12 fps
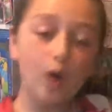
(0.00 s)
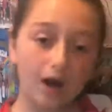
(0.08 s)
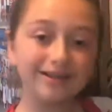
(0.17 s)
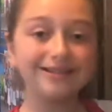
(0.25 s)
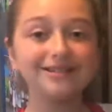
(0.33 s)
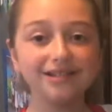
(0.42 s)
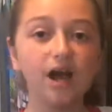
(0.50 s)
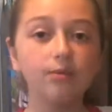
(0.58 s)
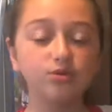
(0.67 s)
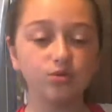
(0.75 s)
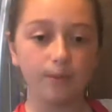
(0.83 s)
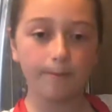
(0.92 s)
want it to
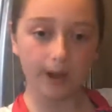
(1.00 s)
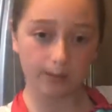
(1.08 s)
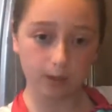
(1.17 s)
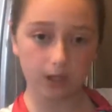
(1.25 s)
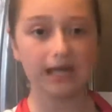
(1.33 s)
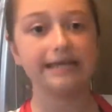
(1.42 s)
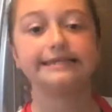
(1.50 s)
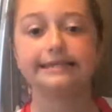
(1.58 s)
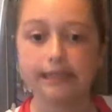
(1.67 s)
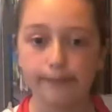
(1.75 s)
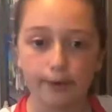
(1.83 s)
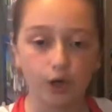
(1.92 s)
come to a bubble, a
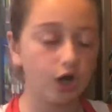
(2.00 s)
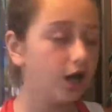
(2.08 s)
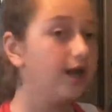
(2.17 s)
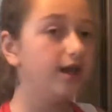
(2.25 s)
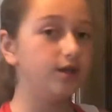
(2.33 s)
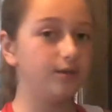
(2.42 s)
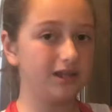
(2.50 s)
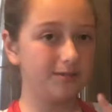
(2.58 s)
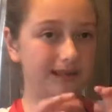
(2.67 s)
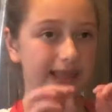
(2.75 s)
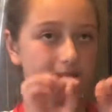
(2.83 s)
simmer. You want it to be